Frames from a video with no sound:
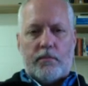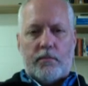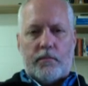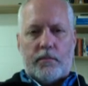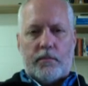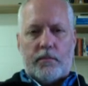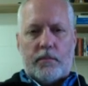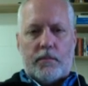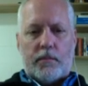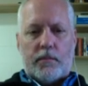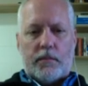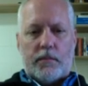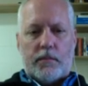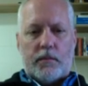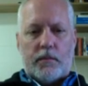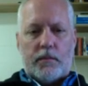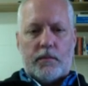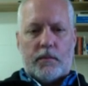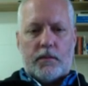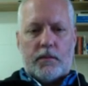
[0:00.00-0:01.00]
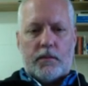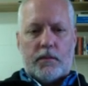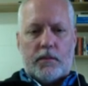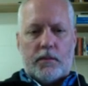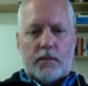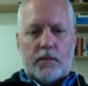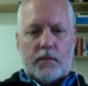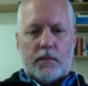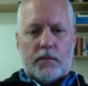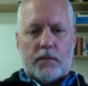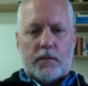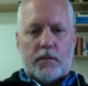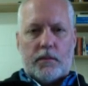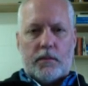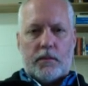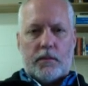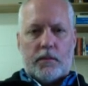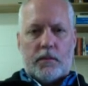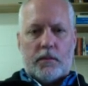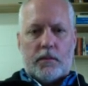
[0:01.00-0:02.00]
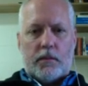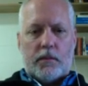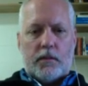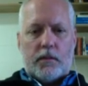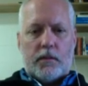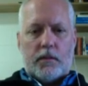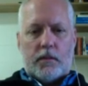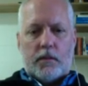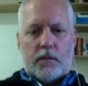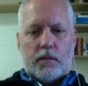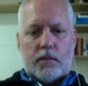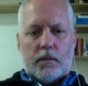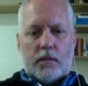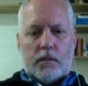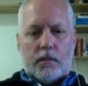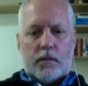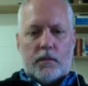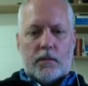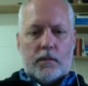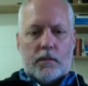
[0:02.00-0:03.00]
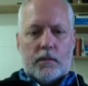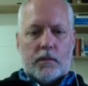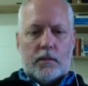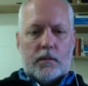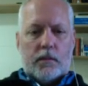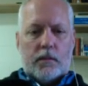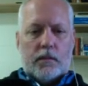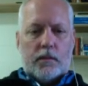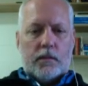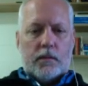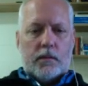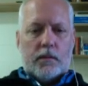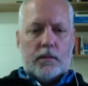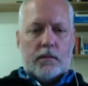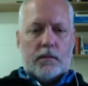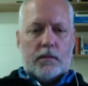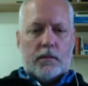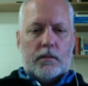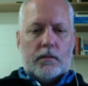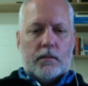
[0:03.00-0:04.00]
(no one is talking)